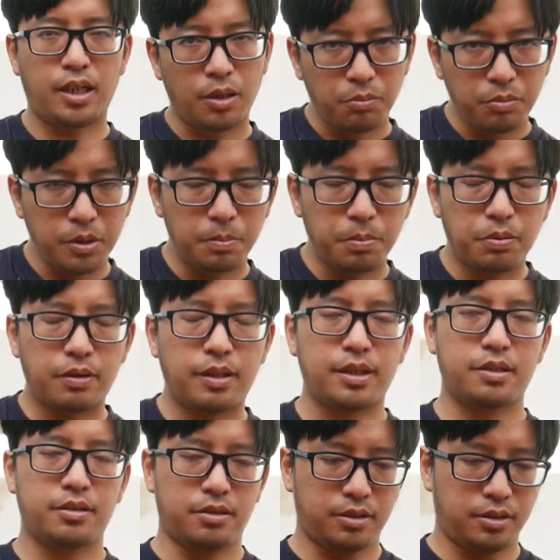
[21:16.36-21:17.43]
and we
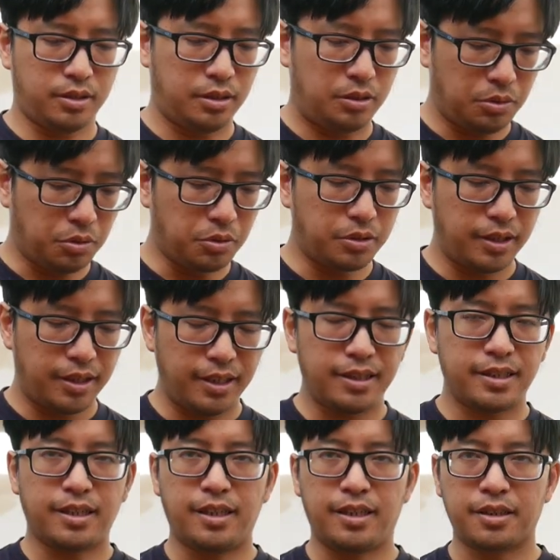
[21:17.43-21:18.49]
practice in order to
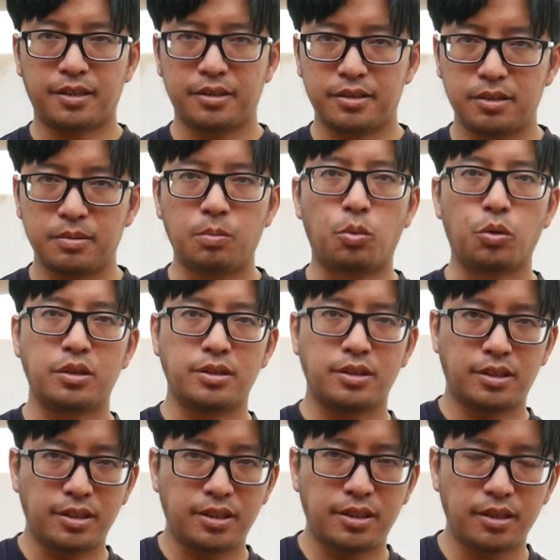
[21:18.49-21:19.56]
hit targets more
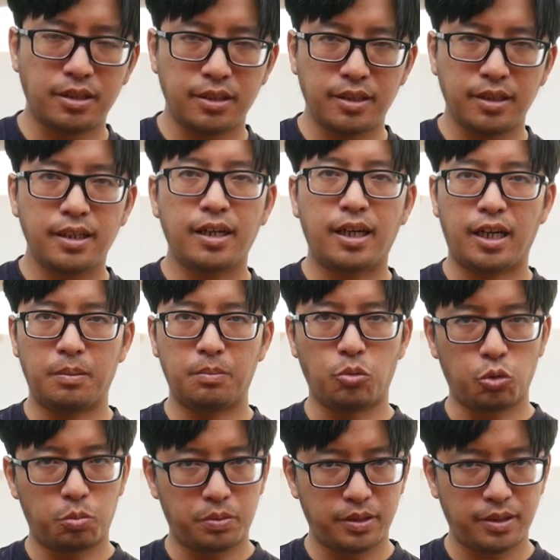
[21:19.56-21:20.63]
consistently and
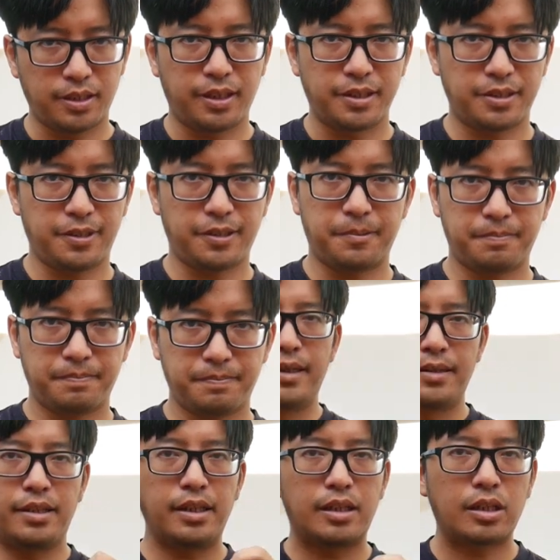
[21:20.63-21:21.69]
more precisely.
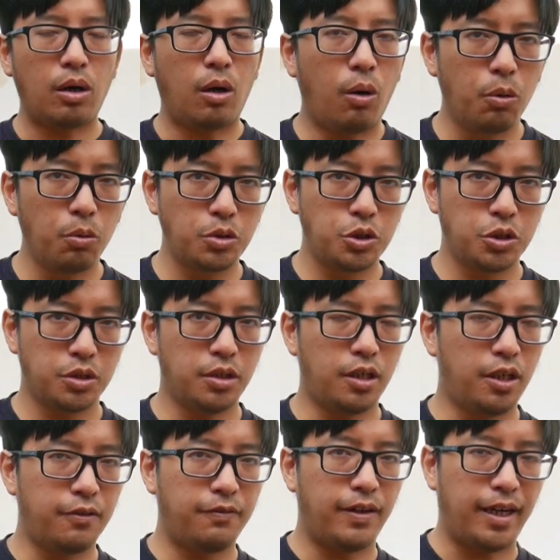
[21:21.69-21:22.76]
The culture
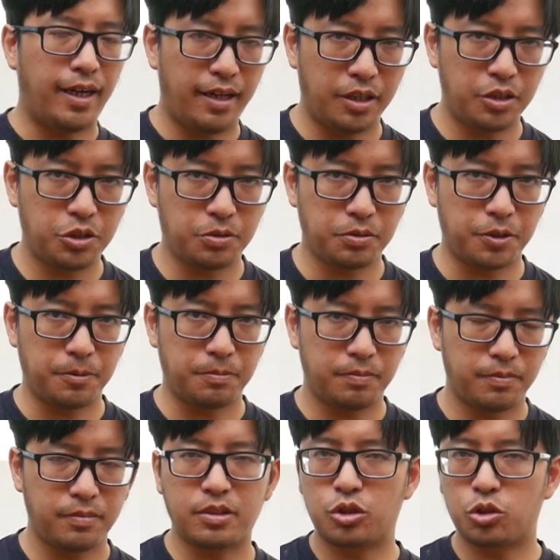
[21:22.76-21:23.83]
of archery,
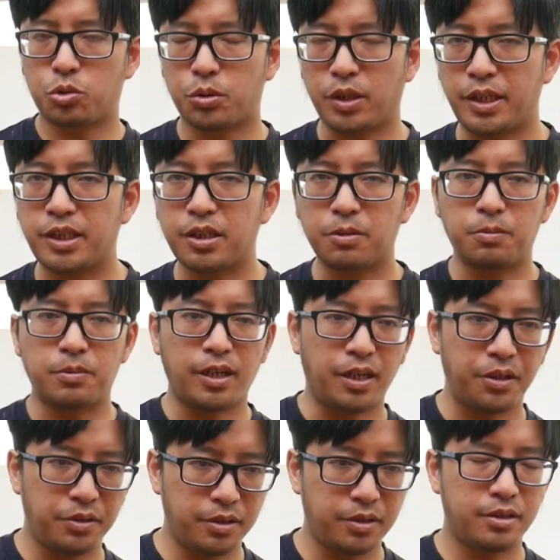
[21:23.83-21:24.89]
the training
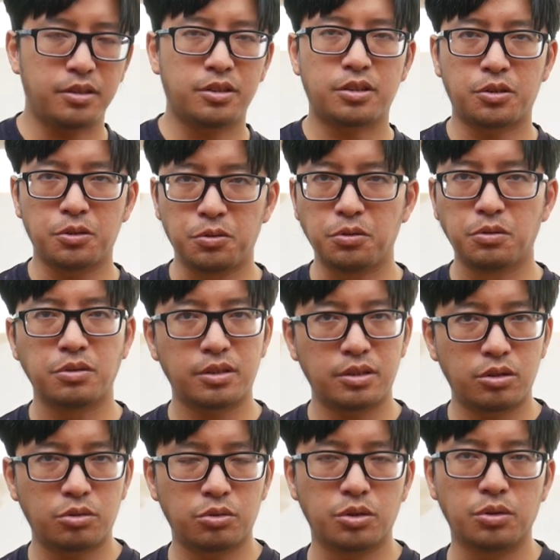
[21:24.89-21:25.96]
around it, the skills
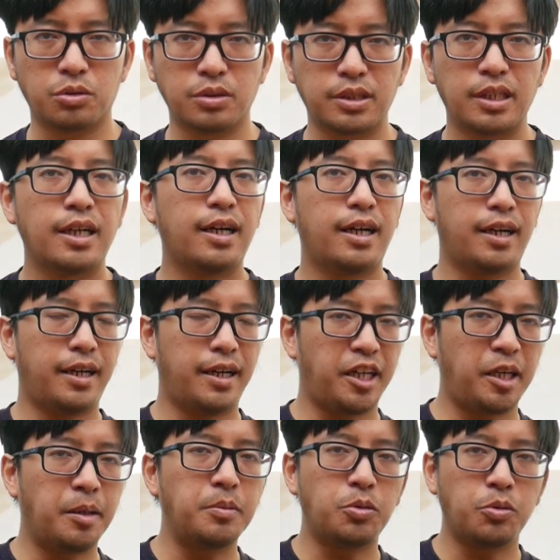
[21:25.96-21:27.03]
and drills are
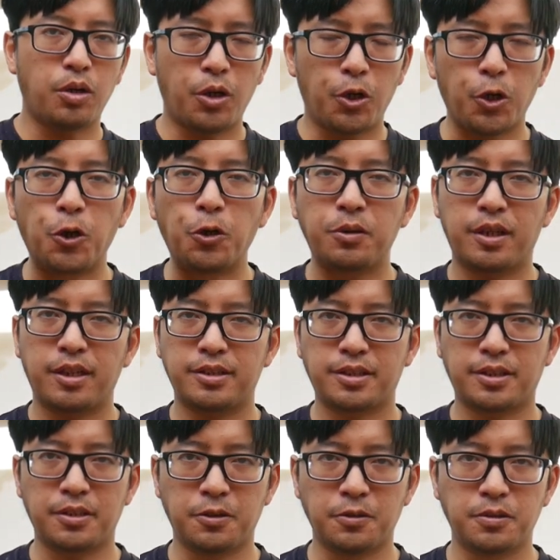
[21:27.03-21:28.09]
aimed to hone our
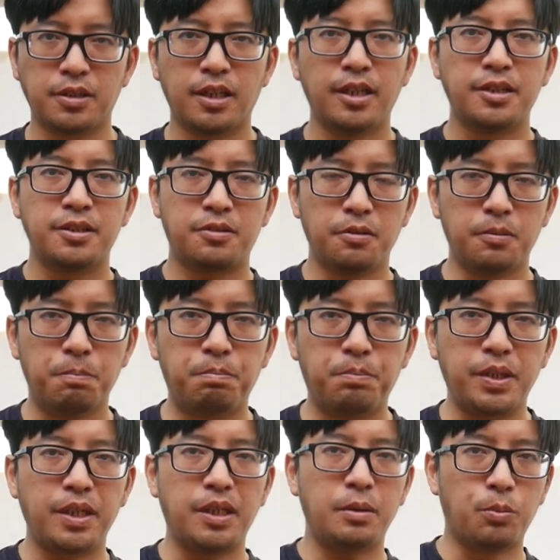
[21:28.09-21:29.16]
skills to
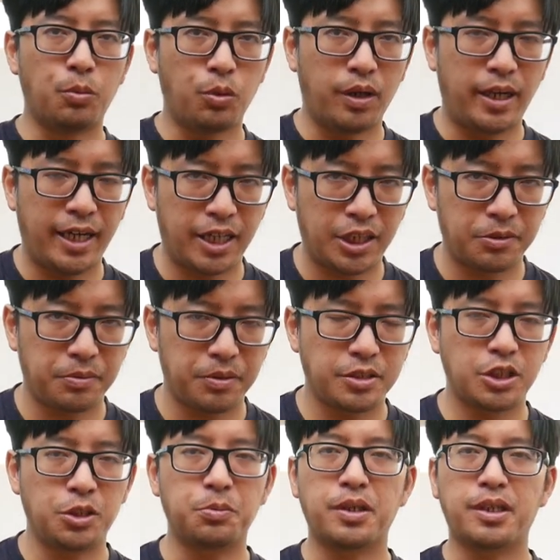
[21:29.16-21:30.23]
be more accurate
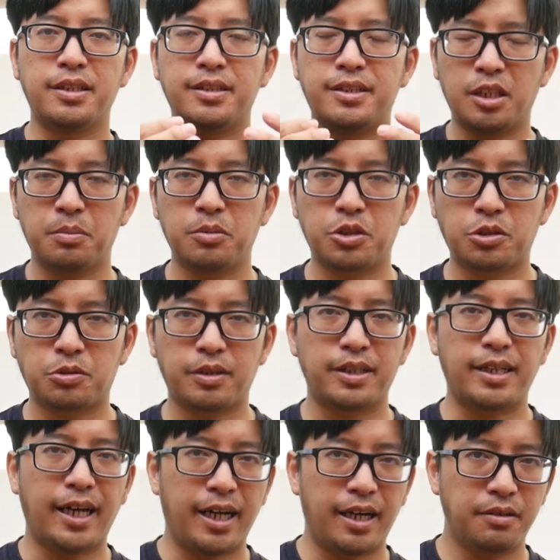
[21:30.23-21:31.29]
so we can
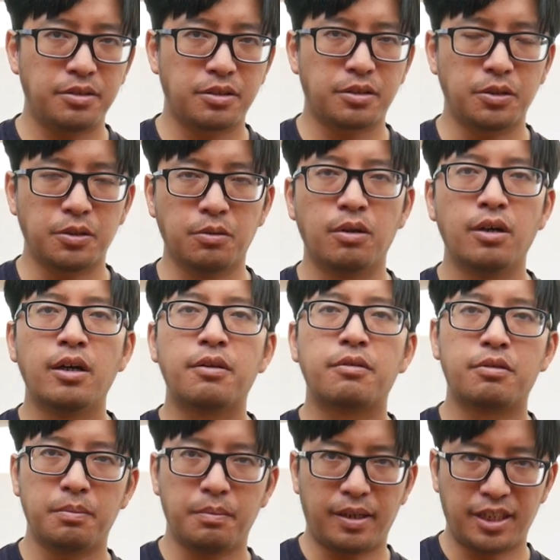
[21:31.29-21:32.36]
demonstrate our skill
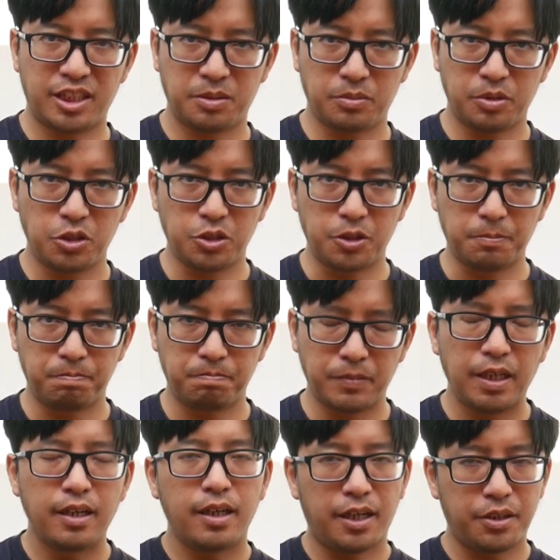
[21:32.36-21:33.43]
through marksmanship.
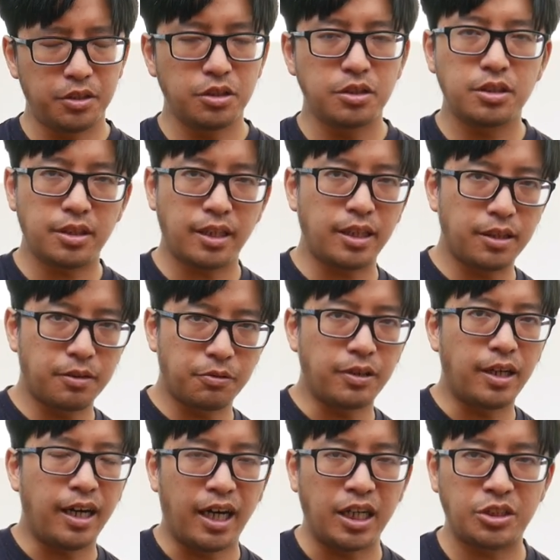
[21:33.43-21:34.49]
And it is seen
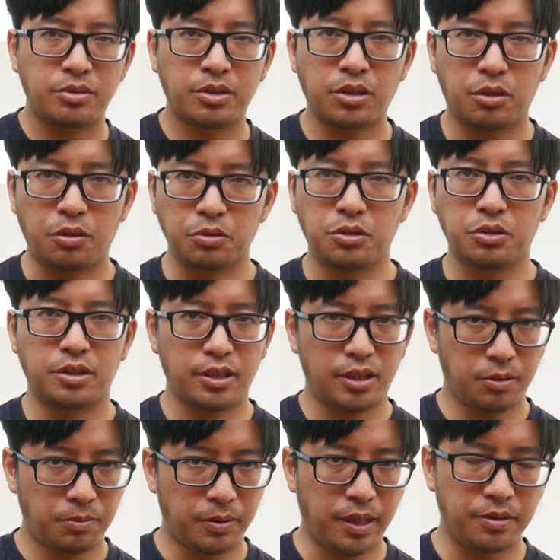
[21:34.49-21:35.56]
through archery cultures
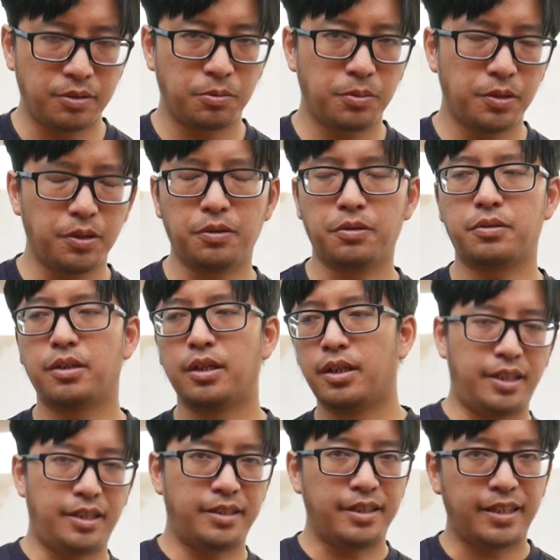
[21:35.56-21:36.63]
around the world.
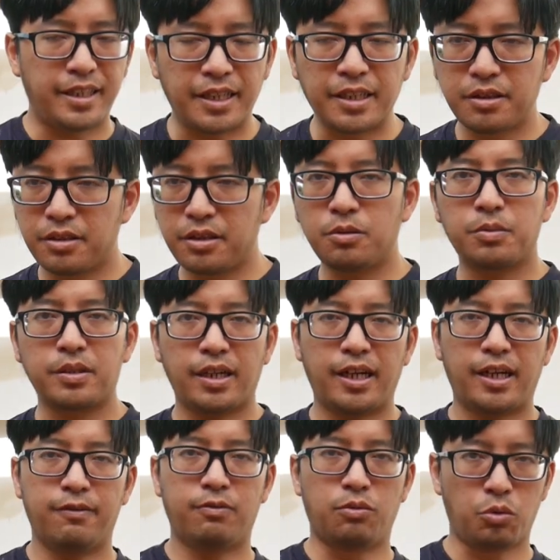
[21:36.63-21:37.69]
In England, we
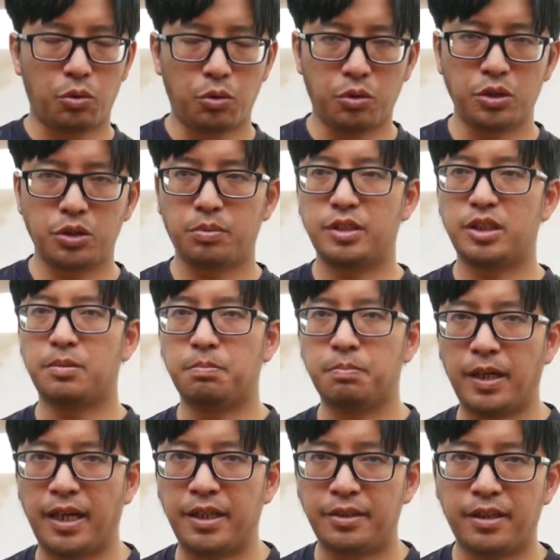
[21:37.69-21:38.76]
have laws which
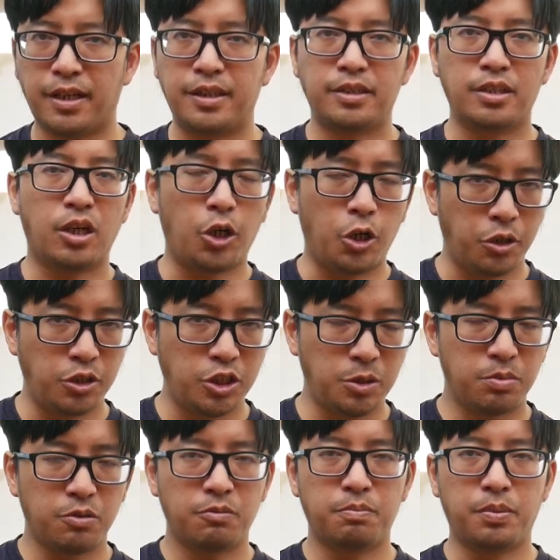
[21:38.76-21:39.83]
mandate the
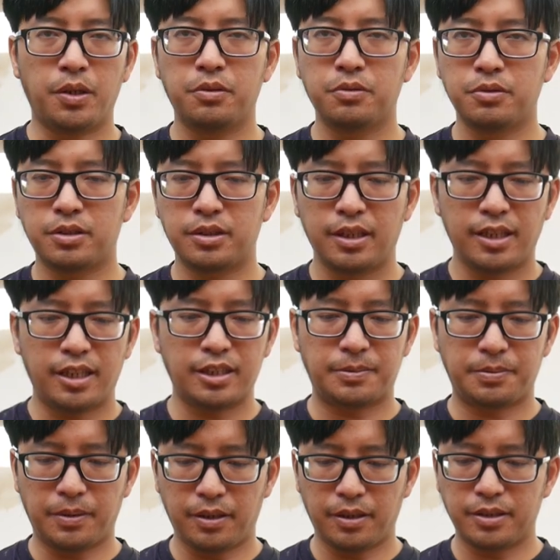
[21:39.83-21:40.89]
ownership of bows, as
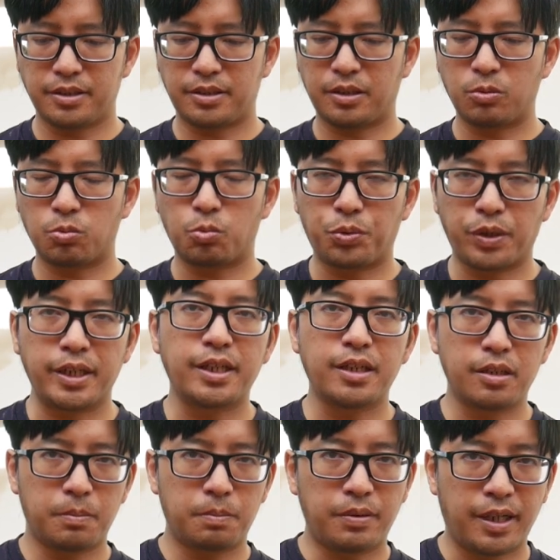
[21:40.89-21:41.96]
well as the
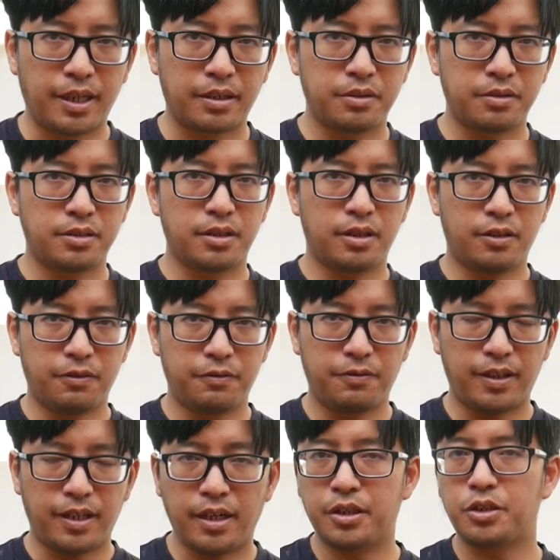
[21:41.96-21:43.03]
regular practice of
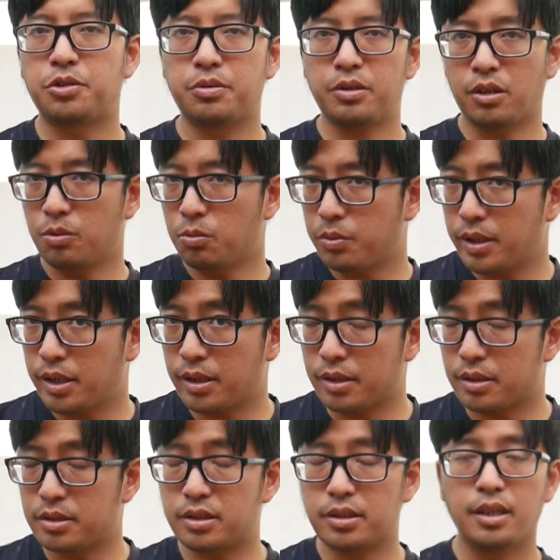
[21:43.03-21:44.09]
archery on
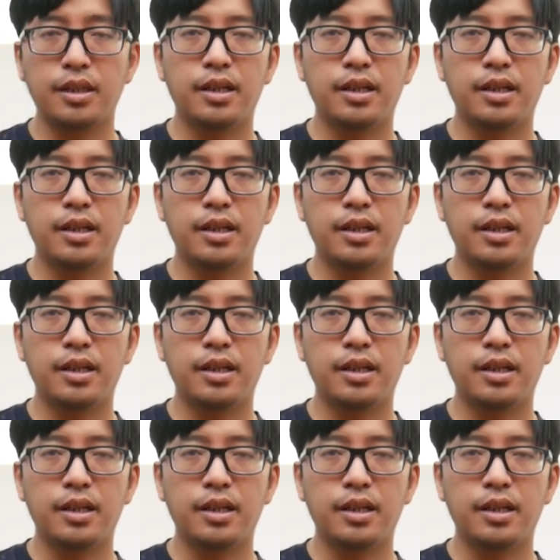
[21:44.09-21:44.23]
weekends.